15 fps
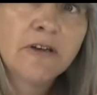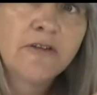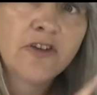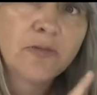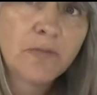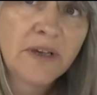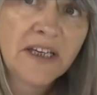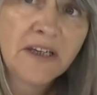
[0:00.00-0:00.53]
of
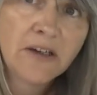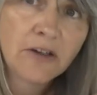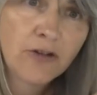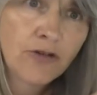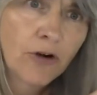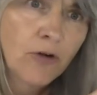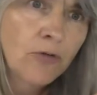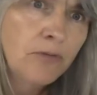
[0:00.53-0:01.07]
speed
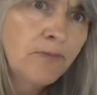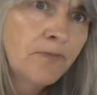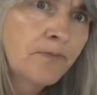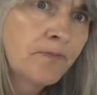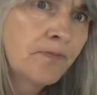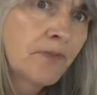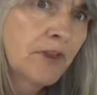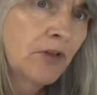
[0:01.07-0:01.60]
control
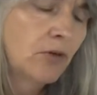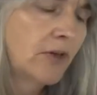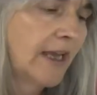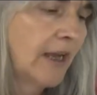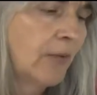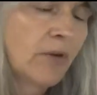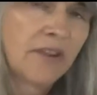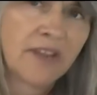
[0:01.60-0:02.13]
you'll
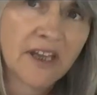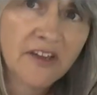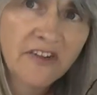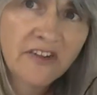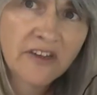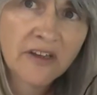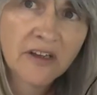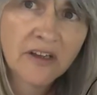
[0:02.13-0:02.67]
get with
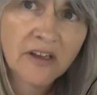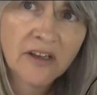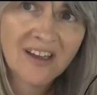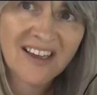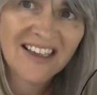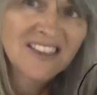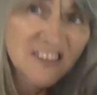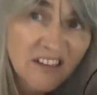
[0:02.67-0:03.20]
this
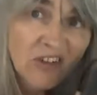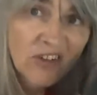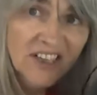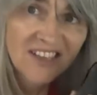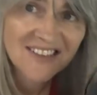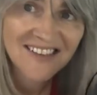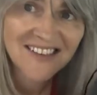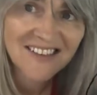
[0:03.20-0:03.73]
is
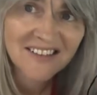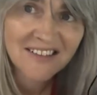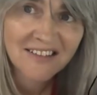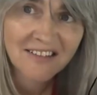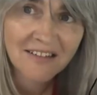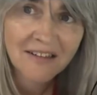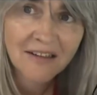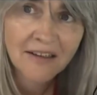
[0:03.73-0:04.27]
non-existent.